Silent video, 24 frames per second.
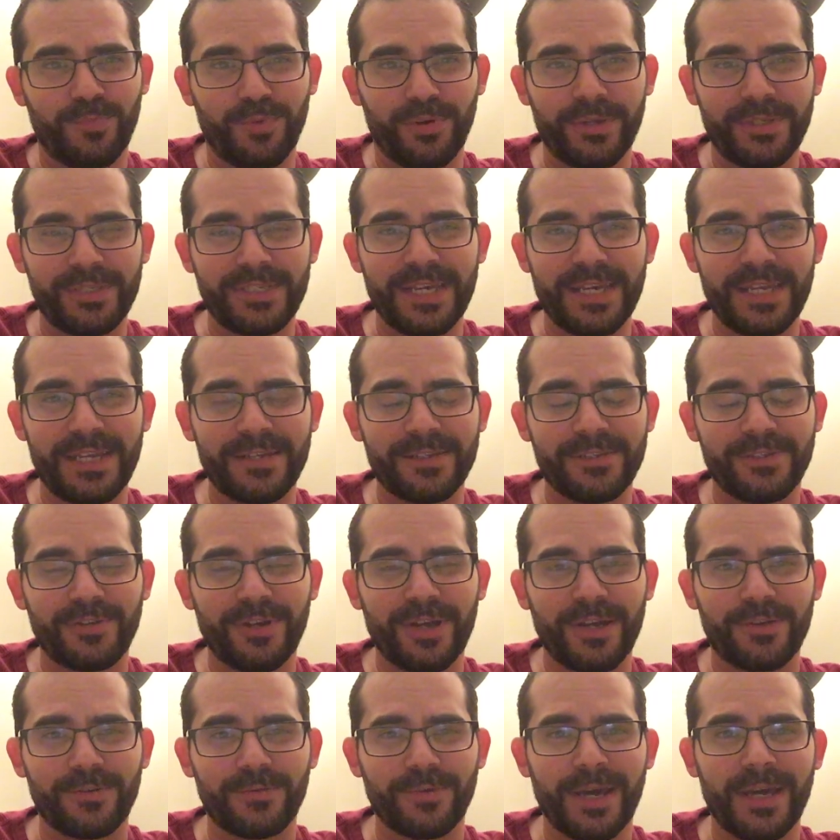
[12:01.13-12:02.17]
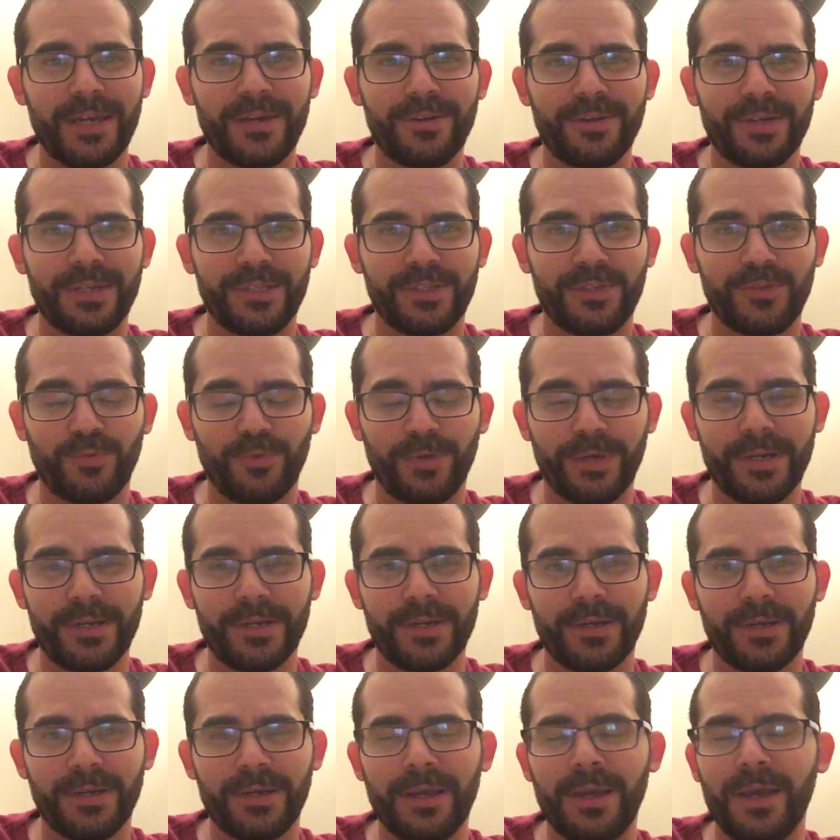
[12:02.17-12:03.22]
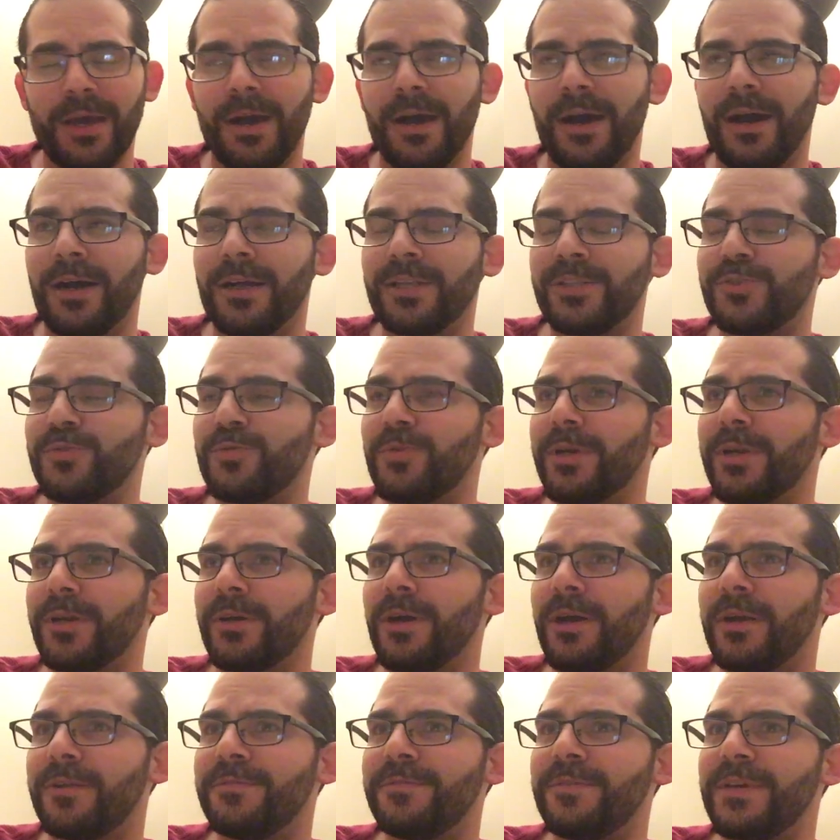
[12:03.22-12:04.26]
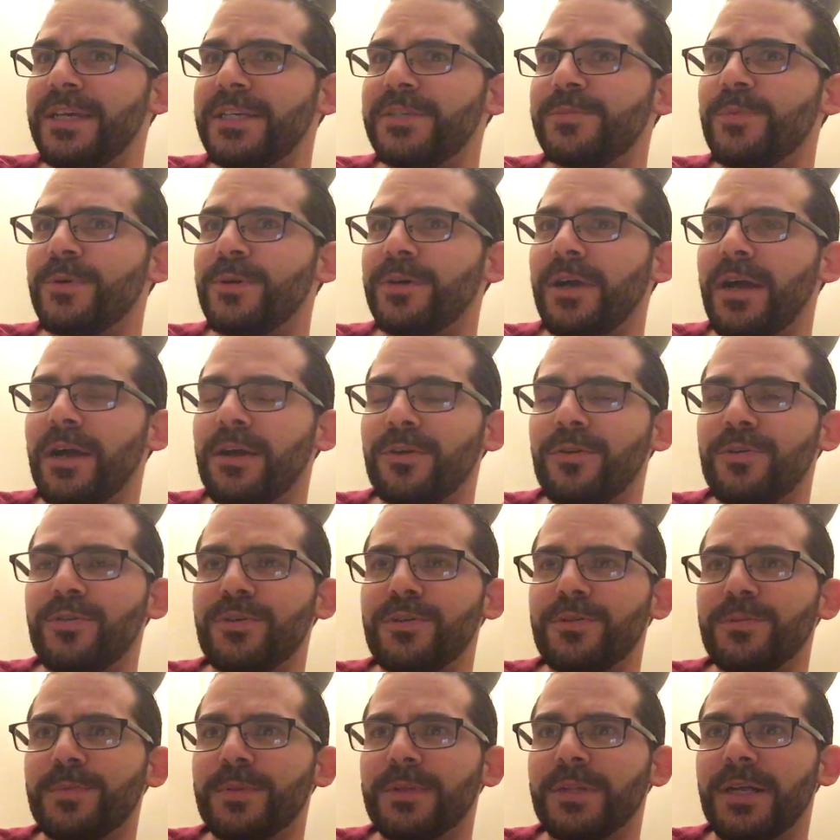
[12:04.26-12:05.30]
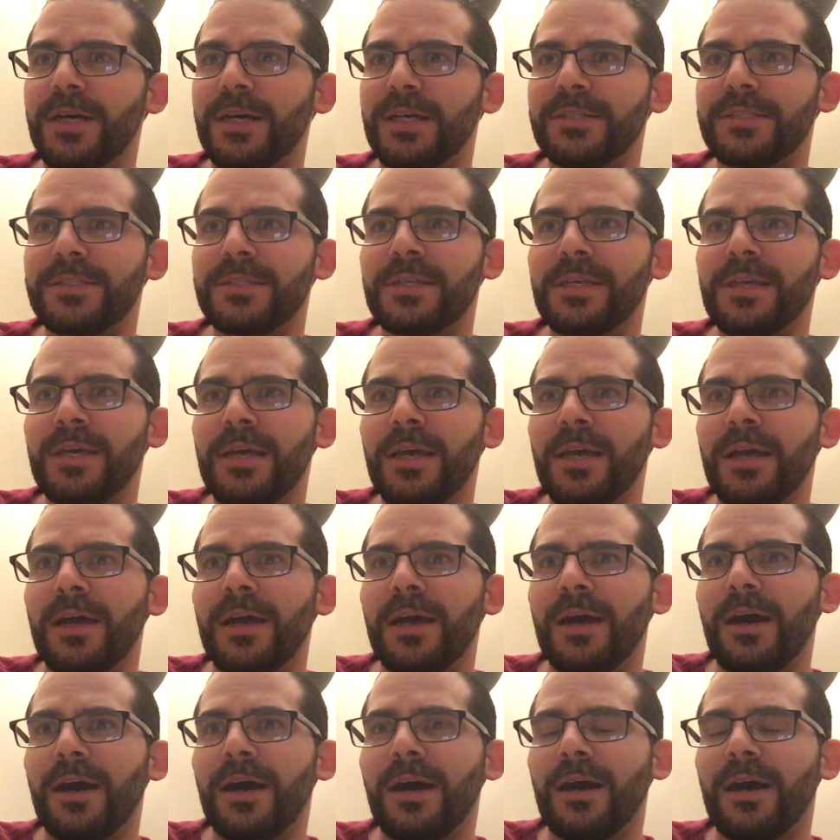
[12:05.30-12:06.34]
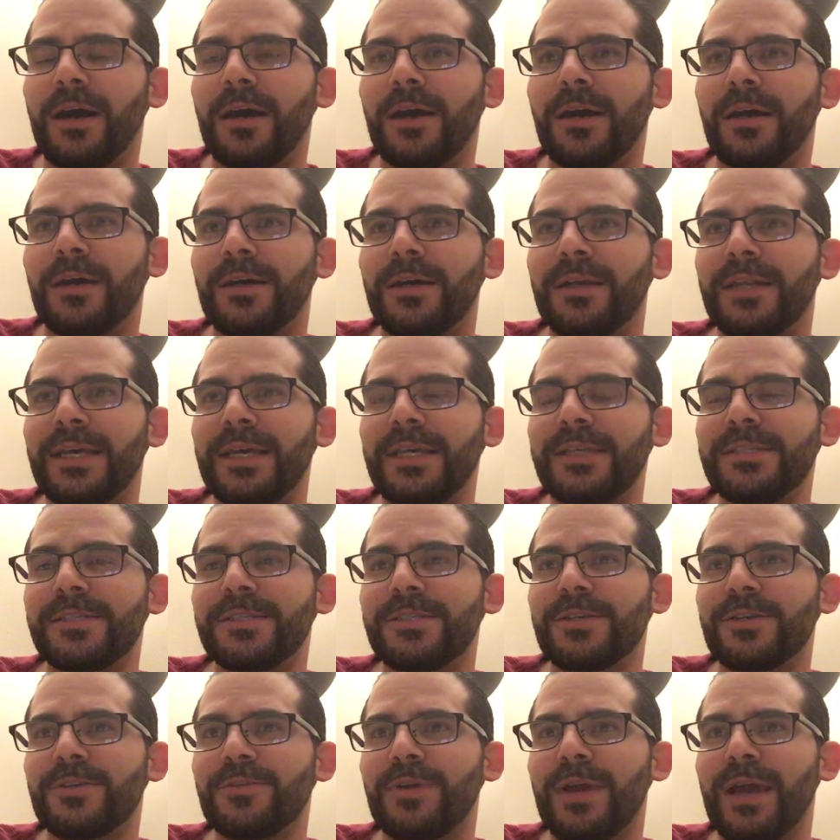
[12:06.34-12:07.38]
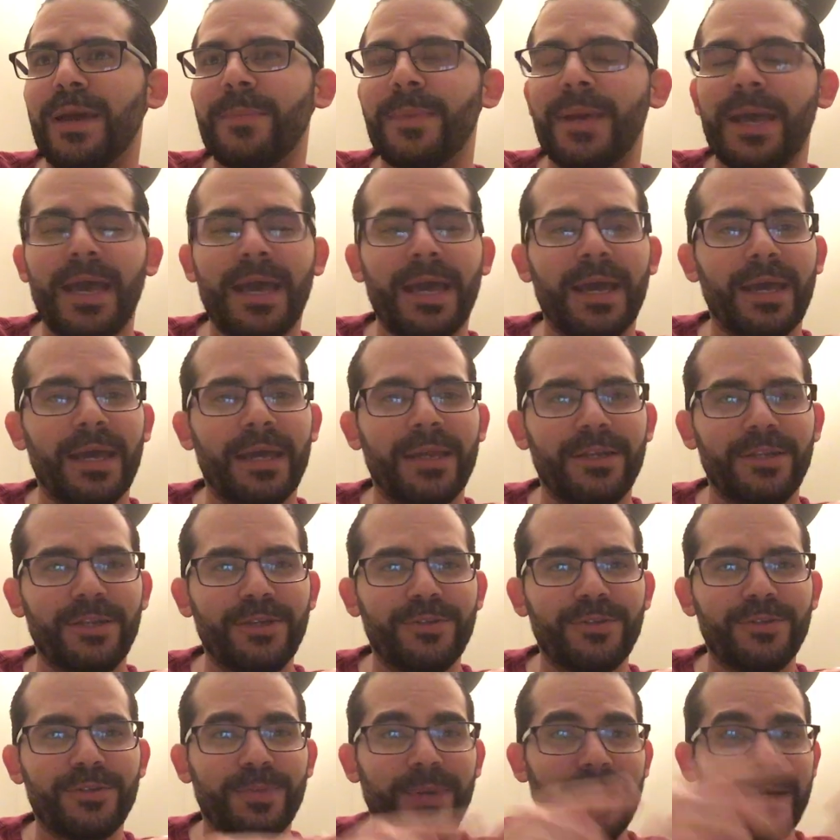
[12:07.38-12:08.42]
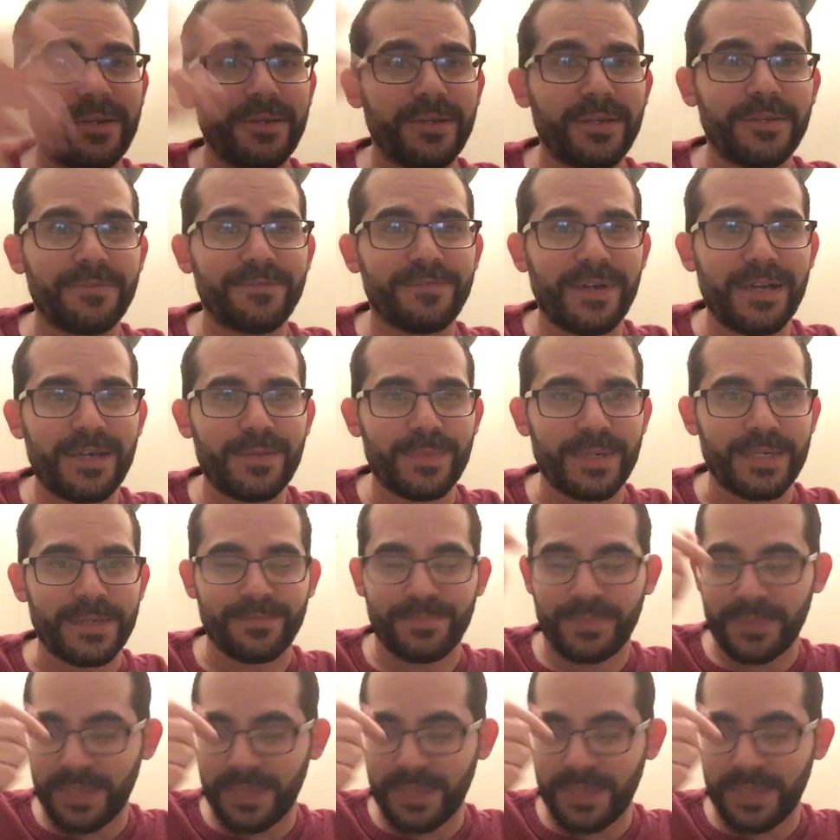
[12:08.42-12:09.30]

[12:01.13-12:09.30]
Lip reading: Put JD Estrada Writer in Twitter, on Facebook, on Google+, on Instagram, and YouTube, and you're going to find me.